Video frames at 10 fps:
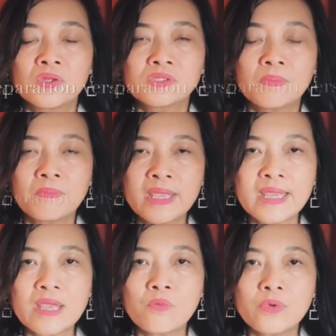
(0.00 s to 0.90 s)
So
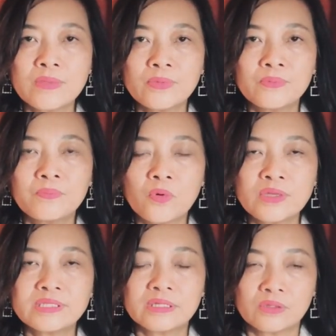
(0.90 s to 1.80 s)
men and women,
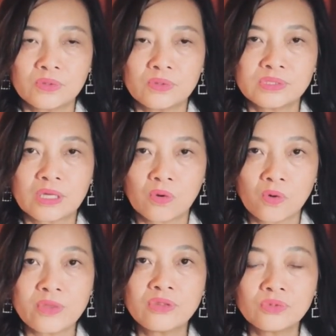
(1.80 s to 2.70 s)
boys and girls are
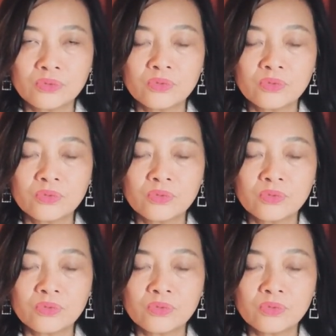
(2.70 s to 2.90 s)
going through